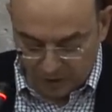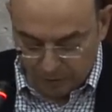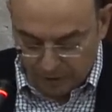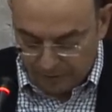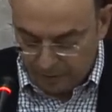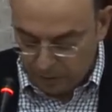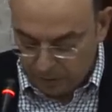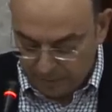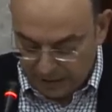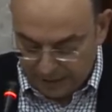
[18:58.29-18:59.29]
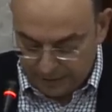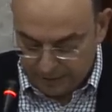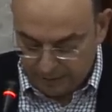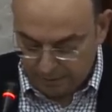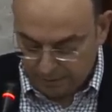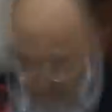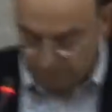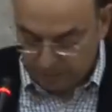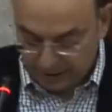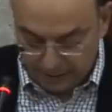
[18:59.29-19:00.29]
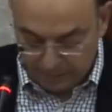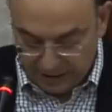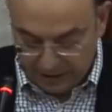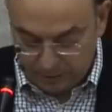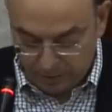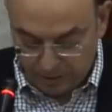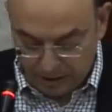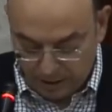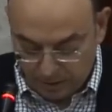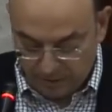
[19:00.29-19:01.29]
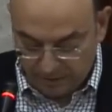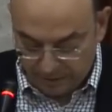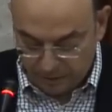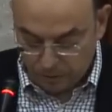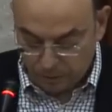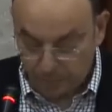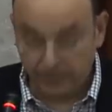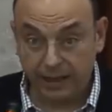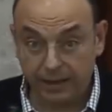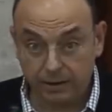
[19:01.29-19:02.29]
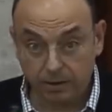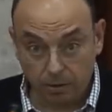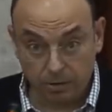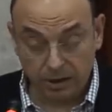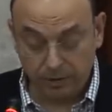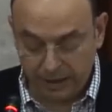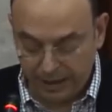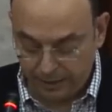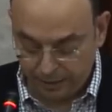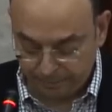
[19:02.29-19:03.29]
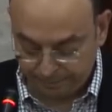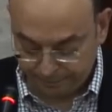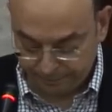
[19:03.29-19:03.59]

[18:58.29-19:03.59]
Wherever you're based, you'll quickly begin to see how the functions operate closely together.